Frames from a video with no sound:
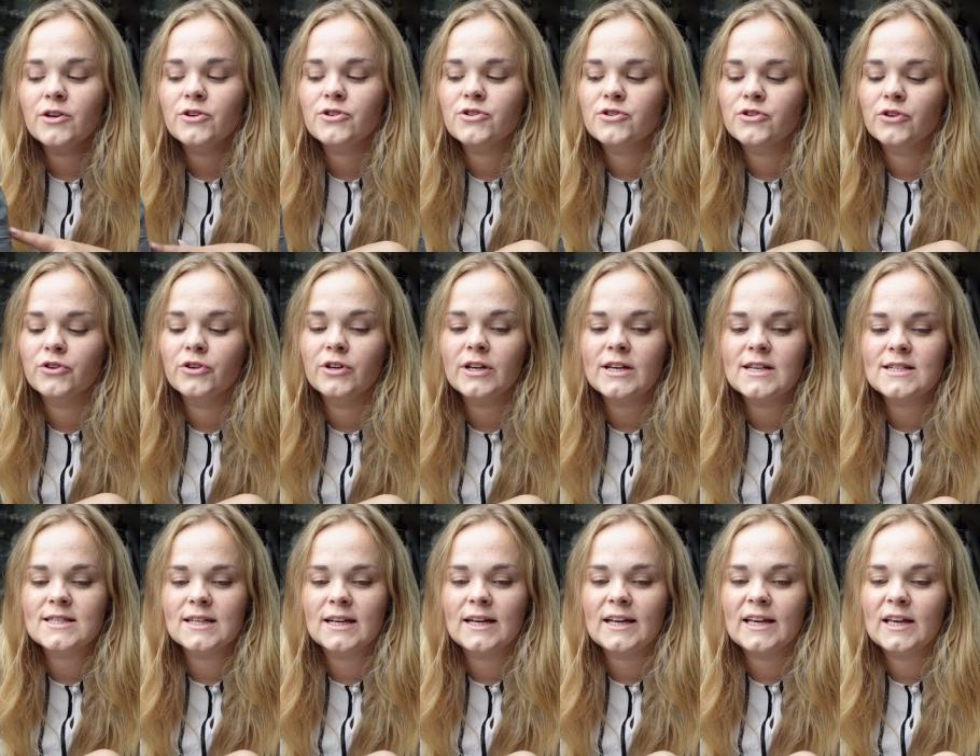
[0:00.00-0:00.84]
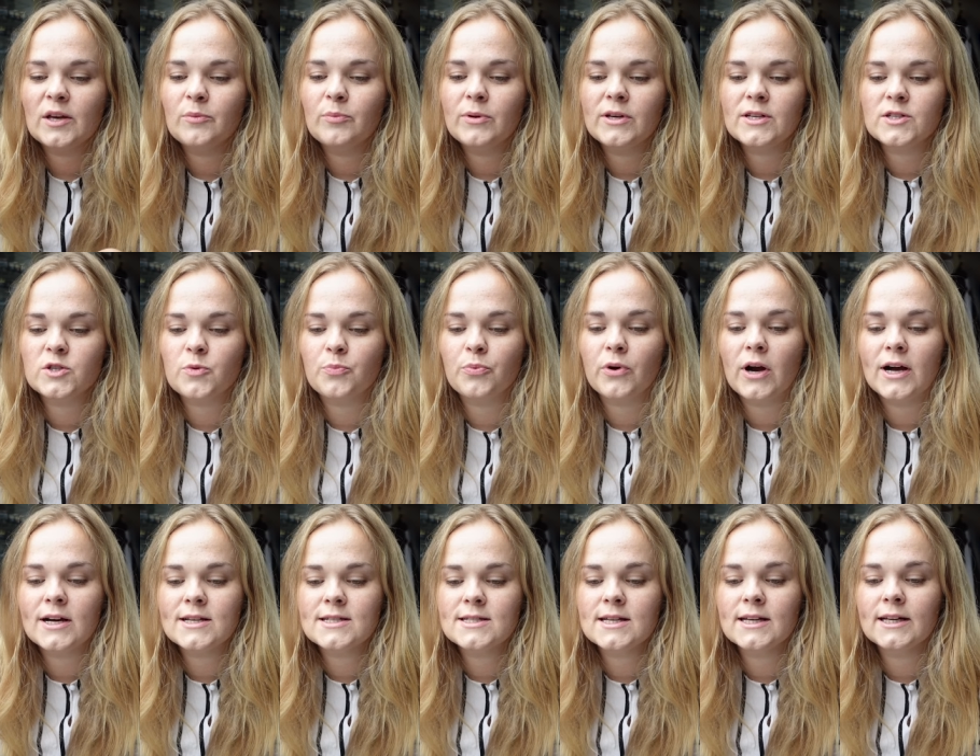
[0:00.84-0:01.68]
understood is that it can be
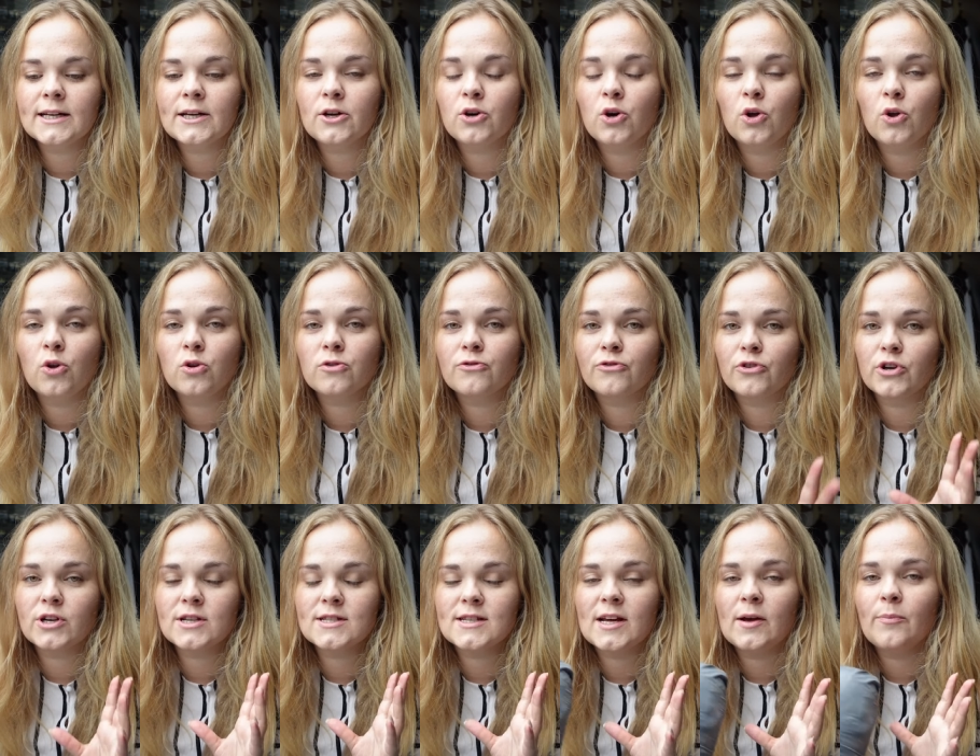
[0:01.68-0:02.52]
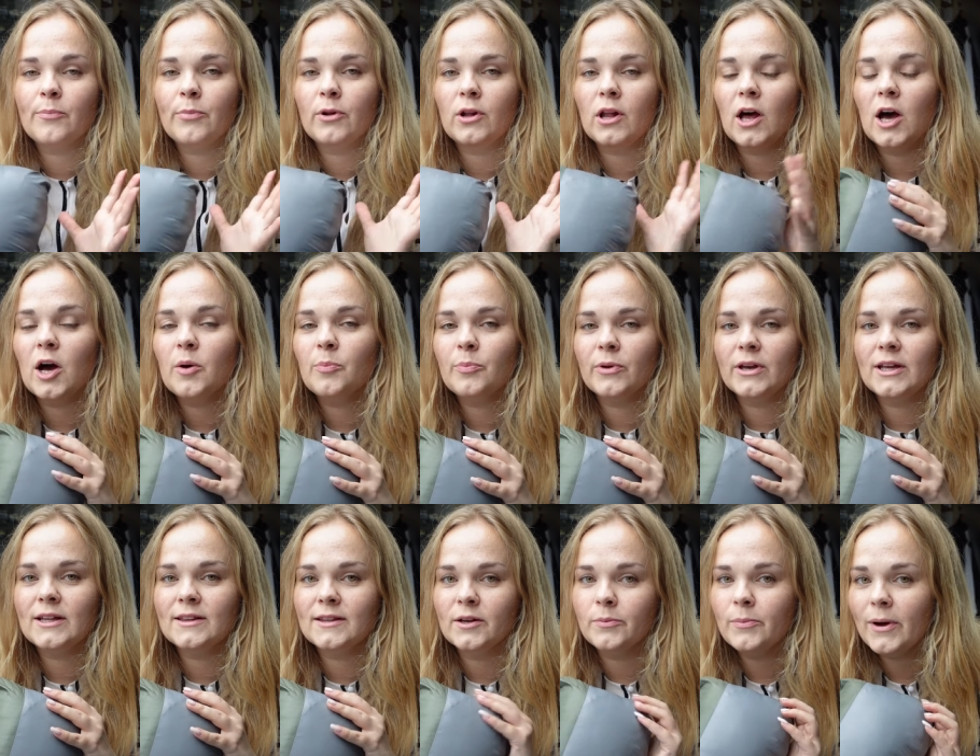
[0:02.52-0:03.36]
surprisingly cold, for example up
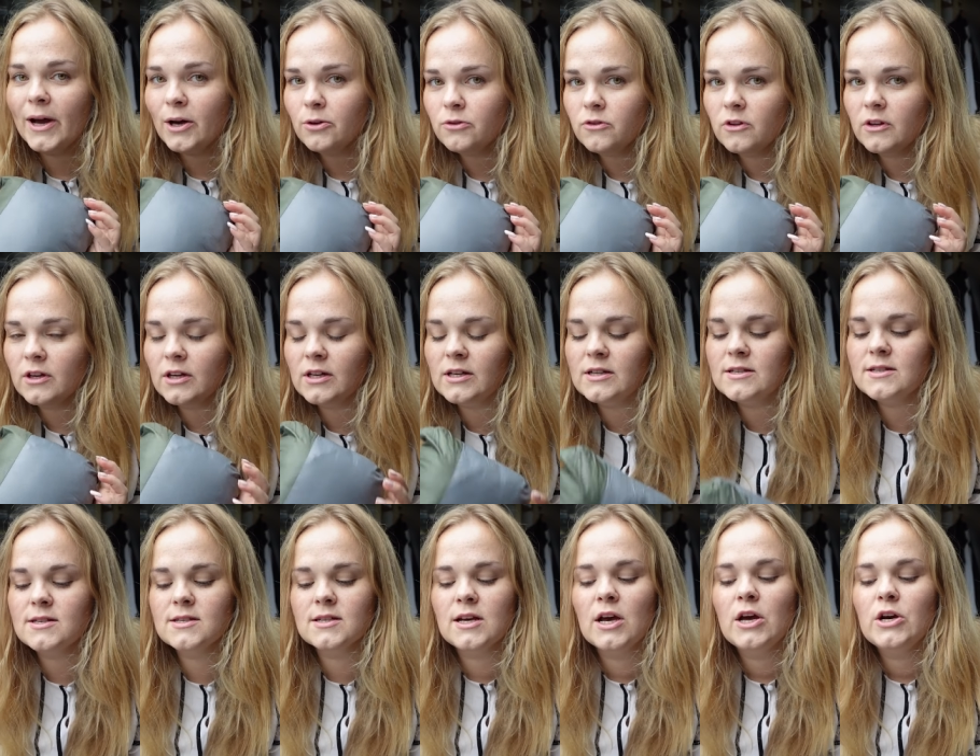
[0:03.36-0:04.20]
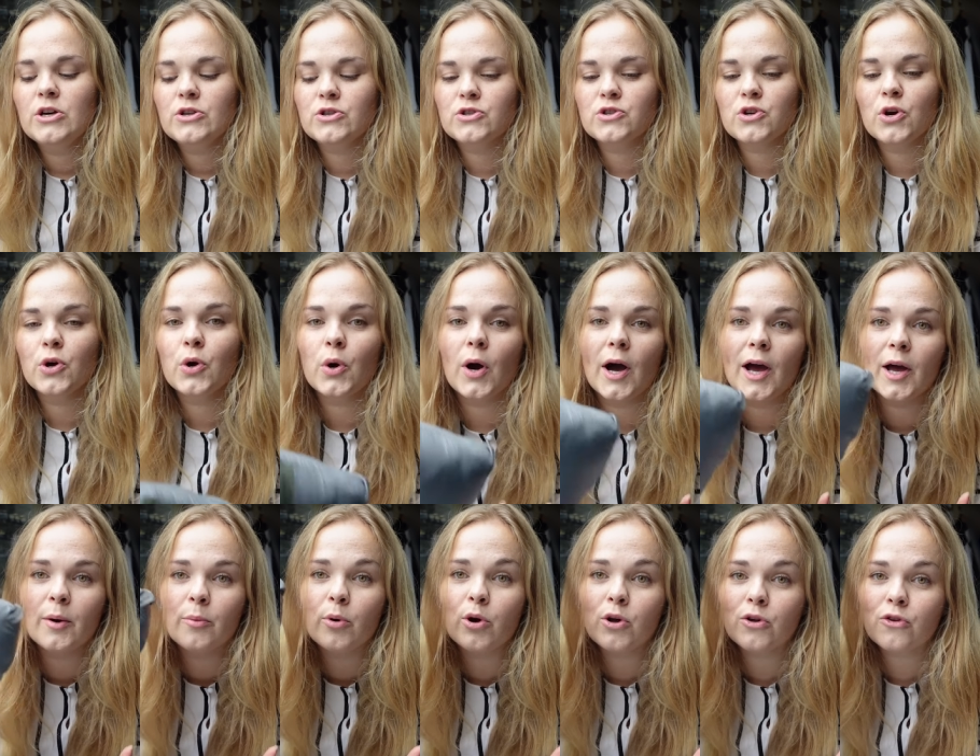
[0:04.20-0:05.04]
in the mountains, so
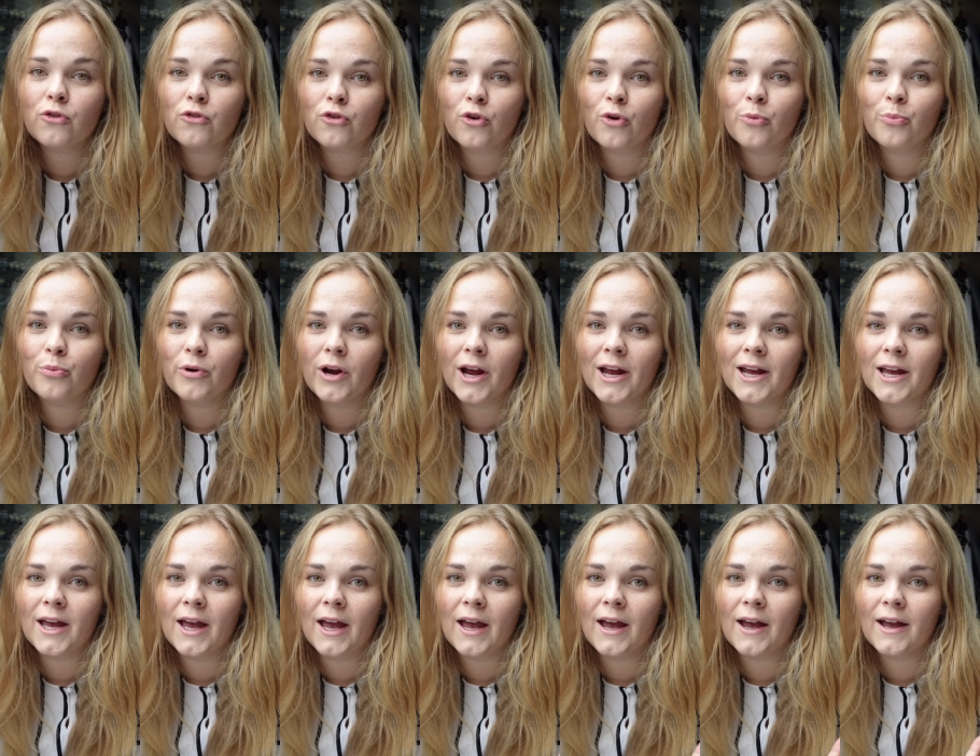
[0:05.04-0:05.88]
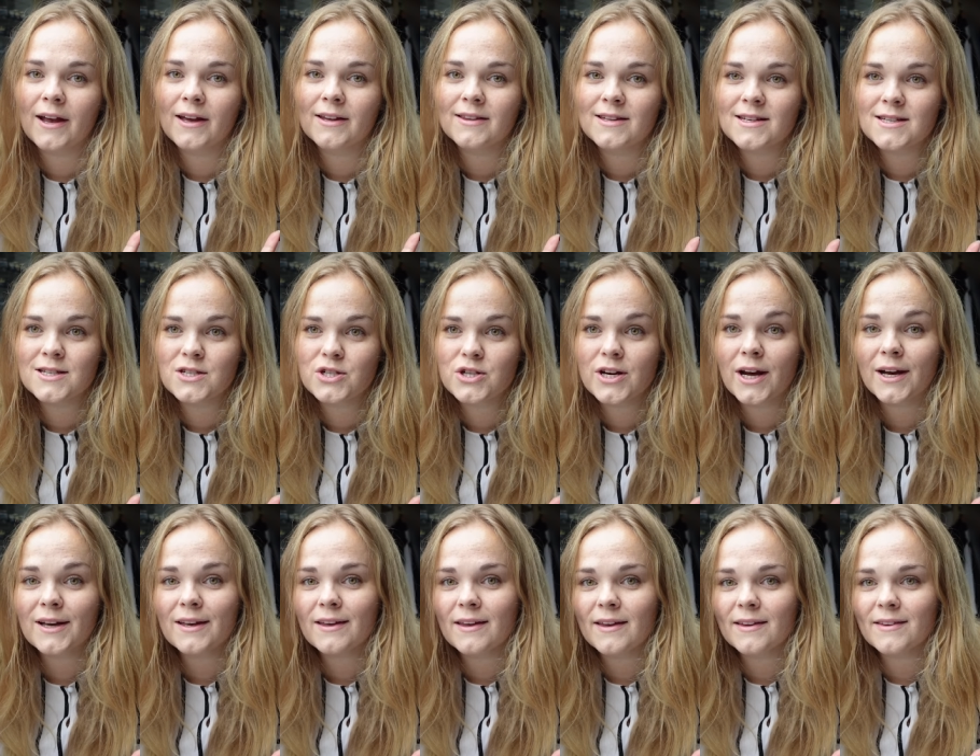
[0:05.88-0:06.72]
I'm also bringing this
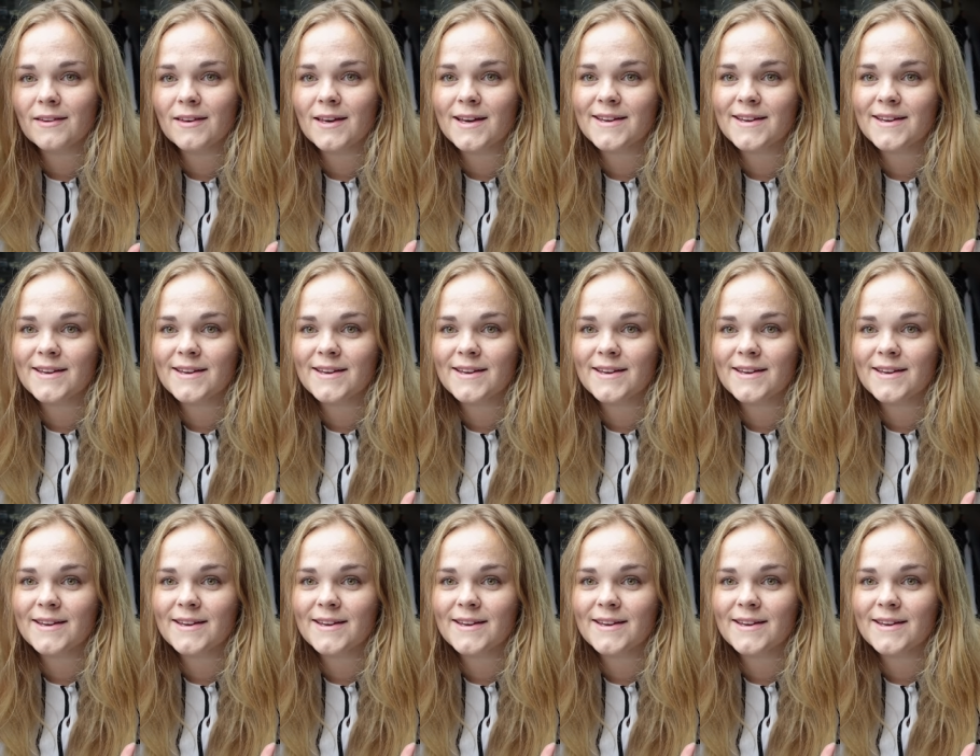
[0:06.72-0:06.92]
jacket.